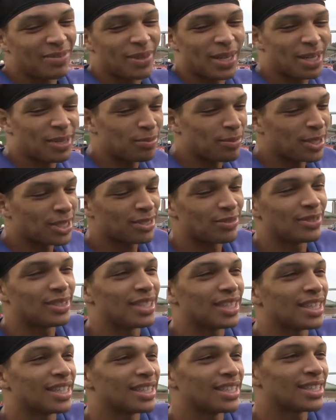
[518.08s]
I'm not much of a
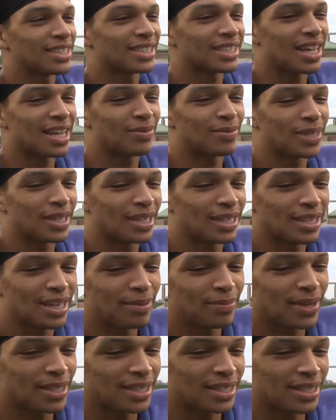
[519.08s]
dancer. I'm not,
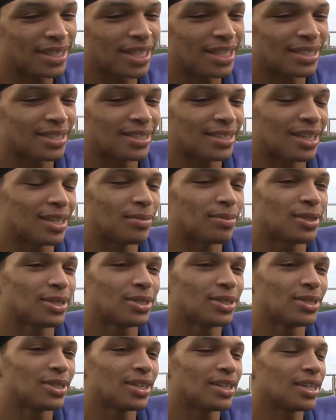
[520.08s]
I'm not the dancing type, but
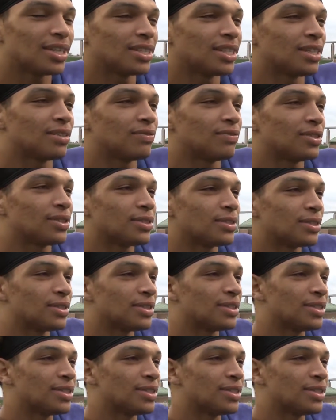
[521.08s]
you know, I like to have fun.